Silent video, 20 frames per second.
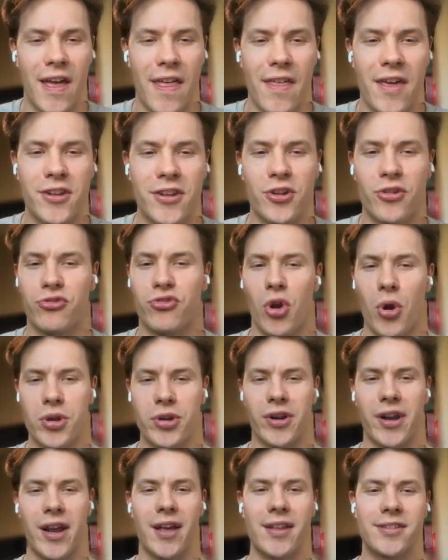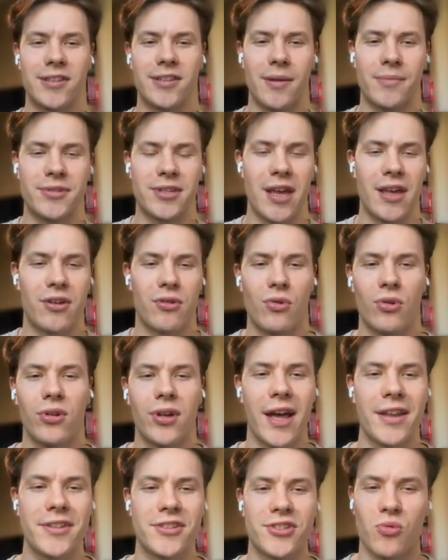And then you're throwing your hands up saying
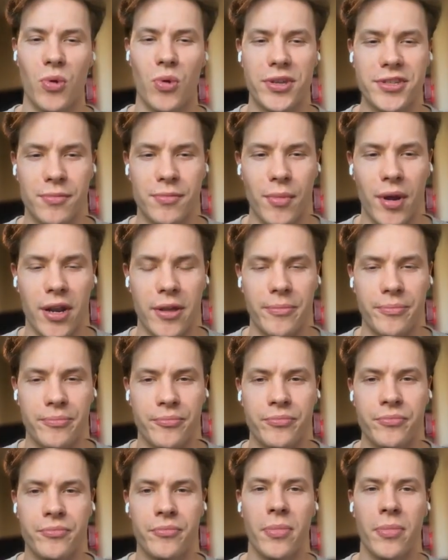Google Ads is a waste of money.